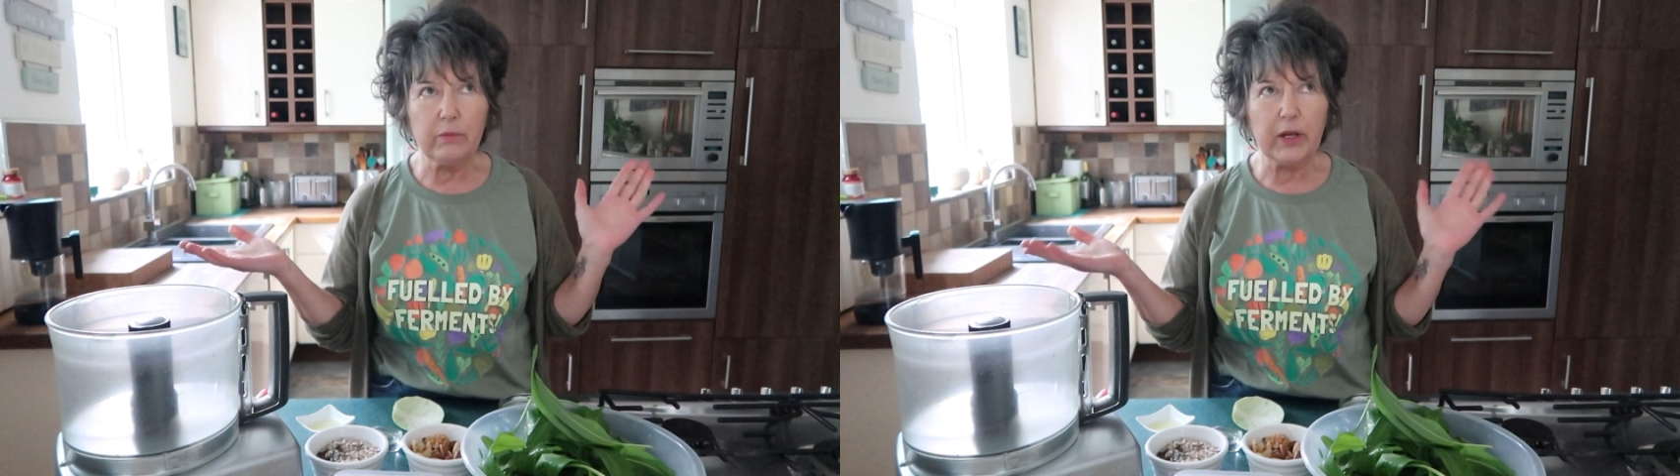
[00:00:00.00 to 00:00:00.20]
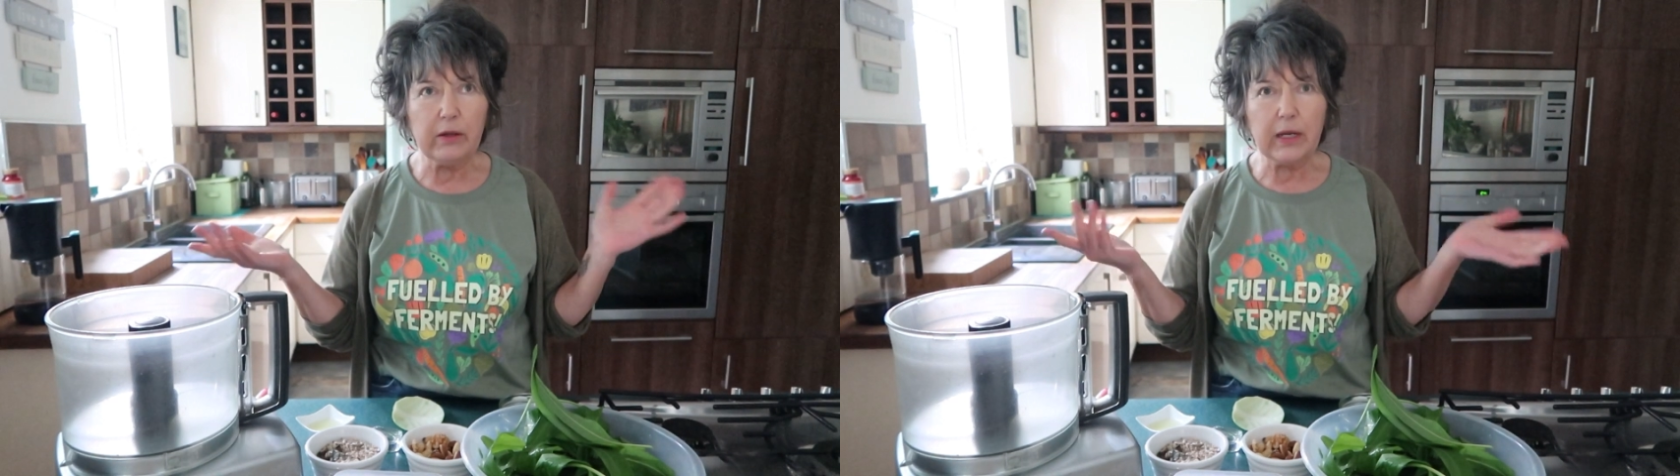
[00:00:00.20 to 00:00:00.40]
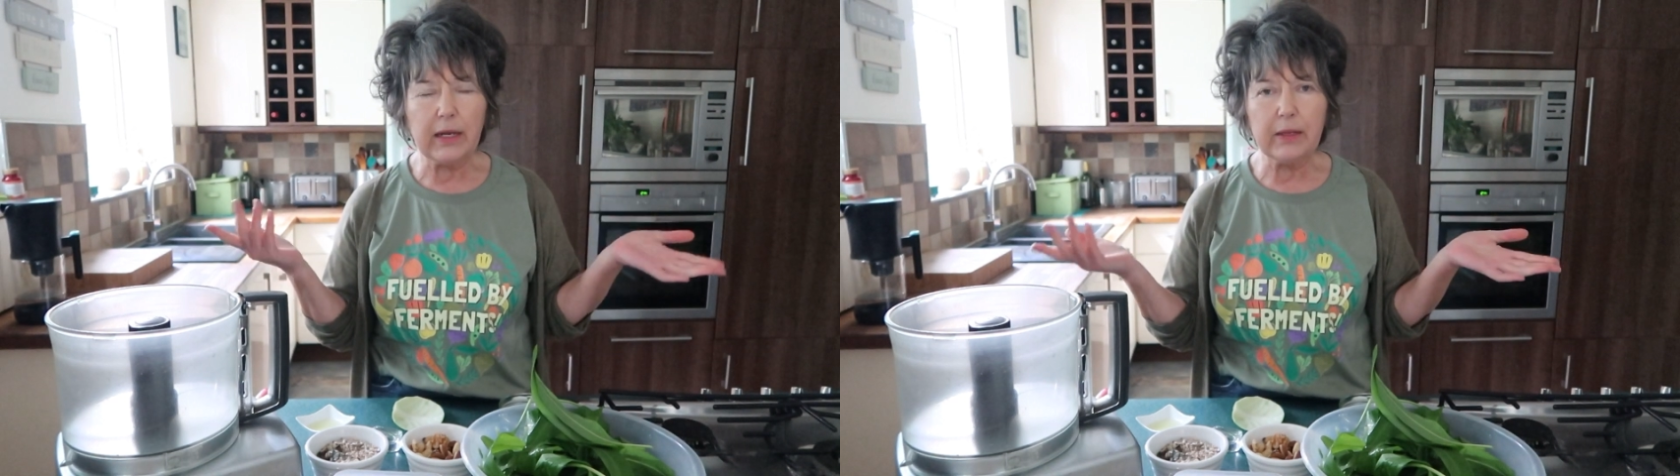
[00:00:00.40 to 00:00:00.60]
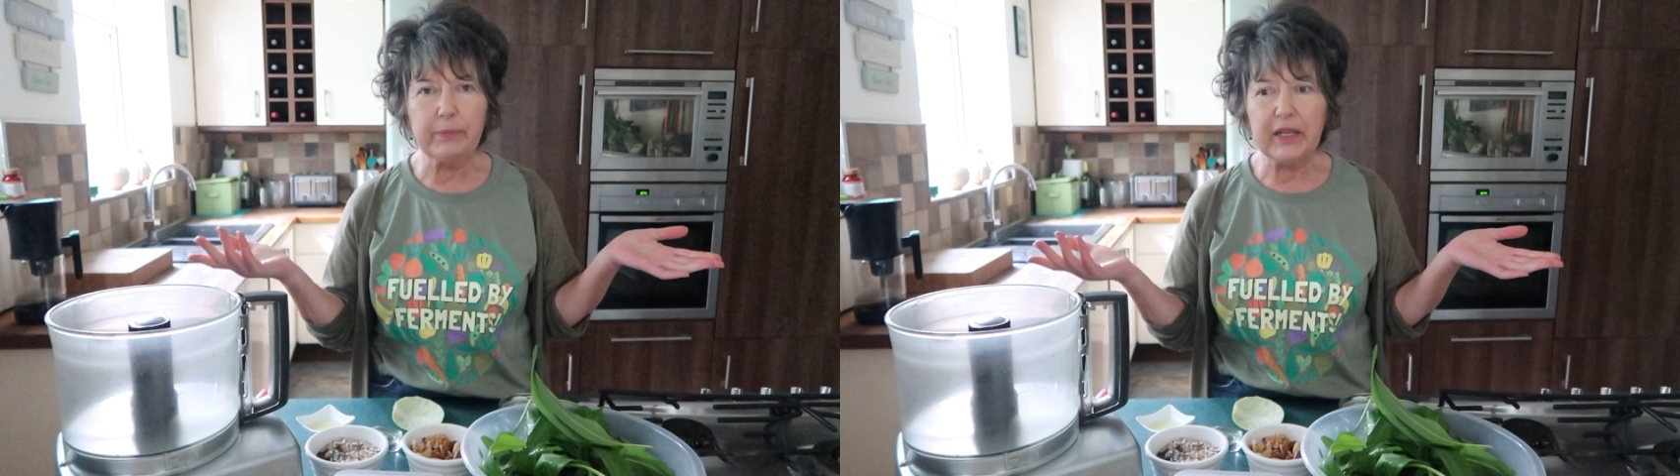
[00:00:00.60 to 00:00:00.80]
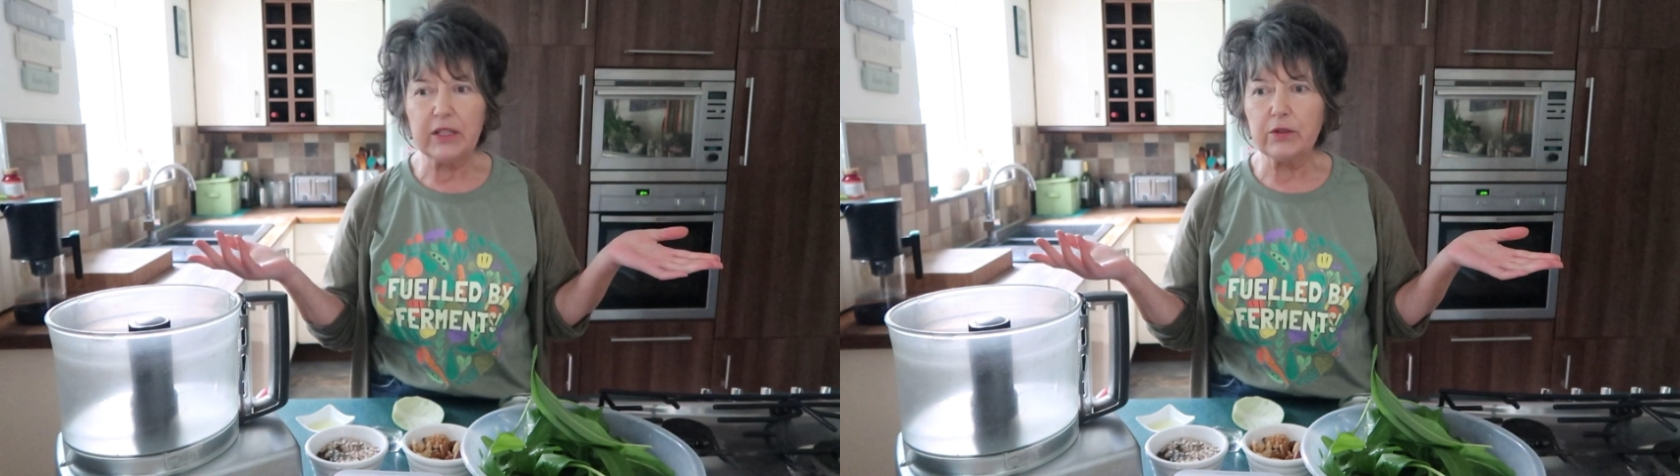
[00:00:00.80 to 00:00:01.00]
wild garlic
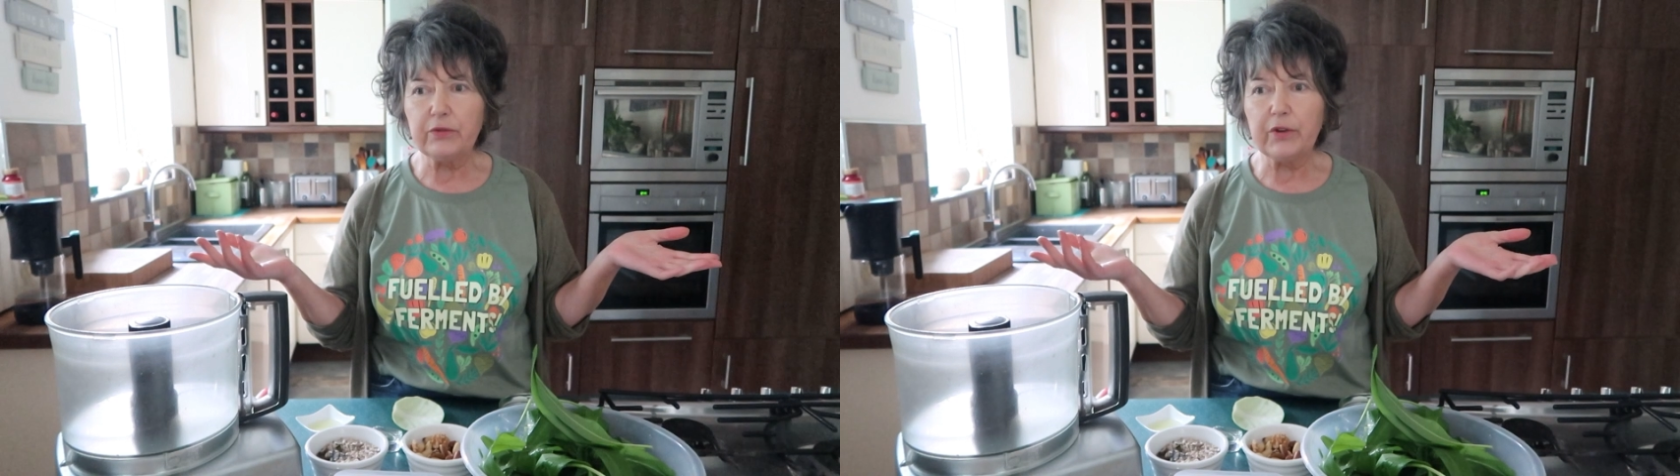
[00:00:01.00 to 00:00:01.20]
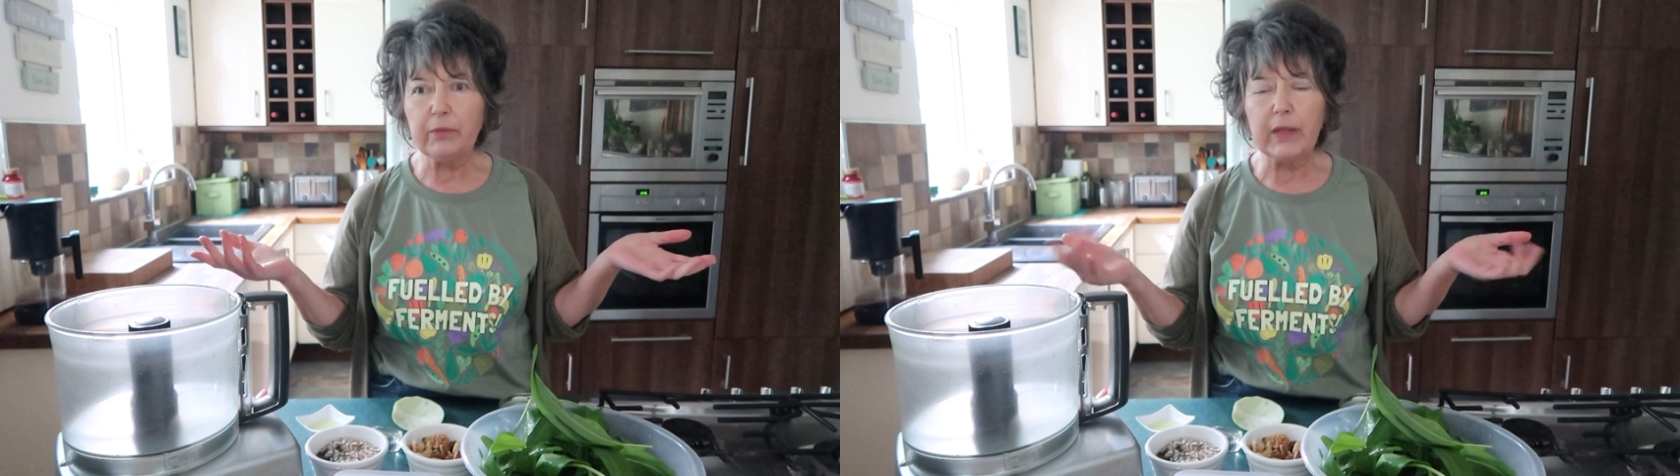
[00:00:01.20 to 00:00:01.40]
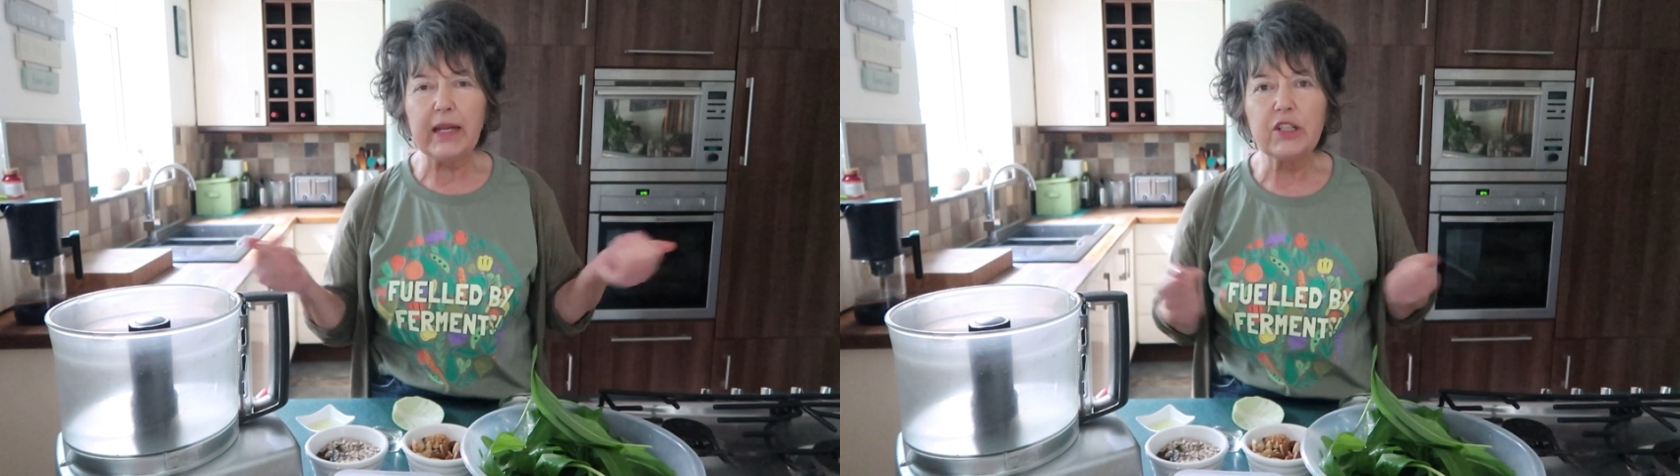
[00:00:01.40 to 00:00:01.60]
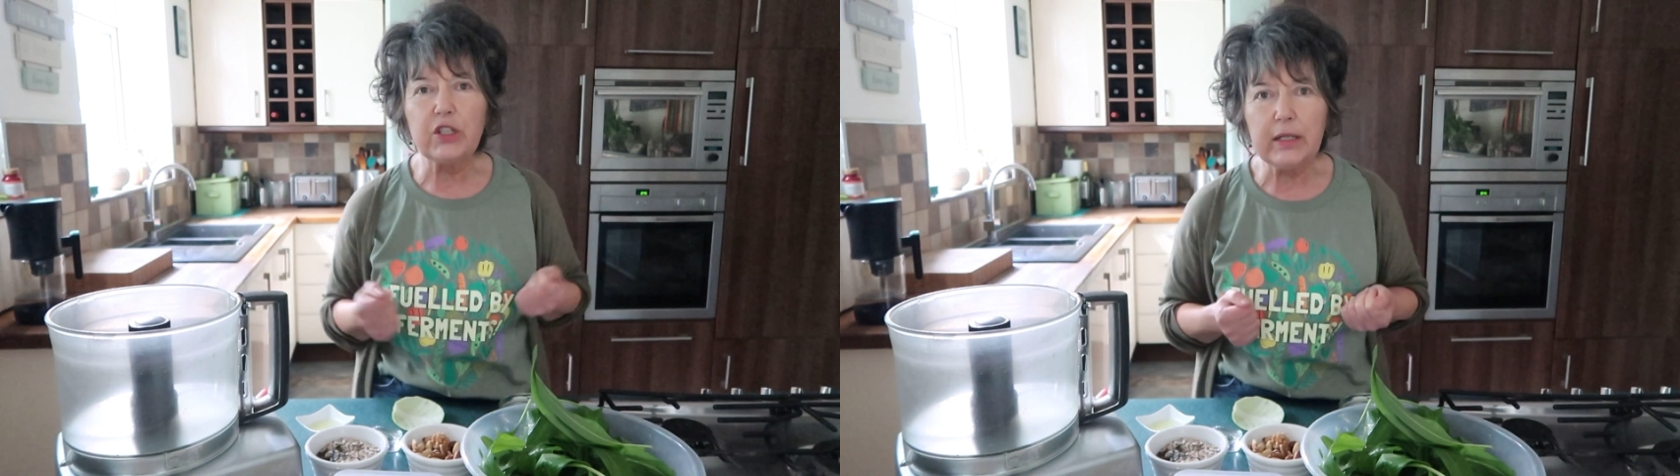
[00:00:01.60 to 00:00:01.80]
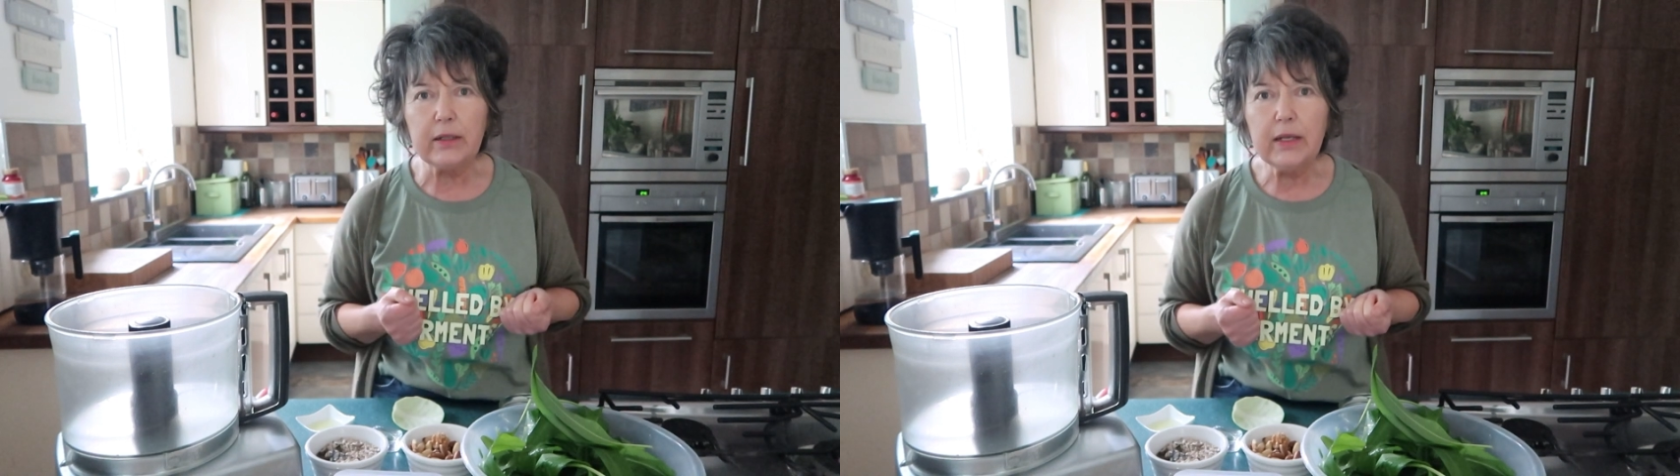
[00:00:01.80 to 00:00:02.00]
pesto from last
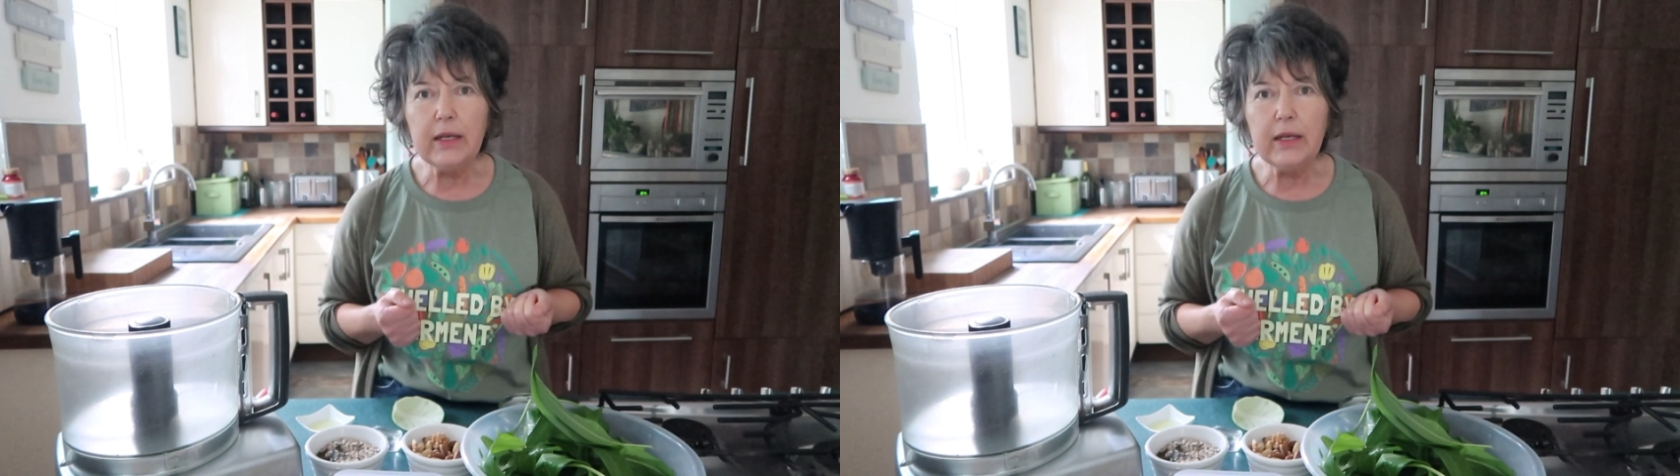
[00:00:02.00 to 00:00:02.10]
year.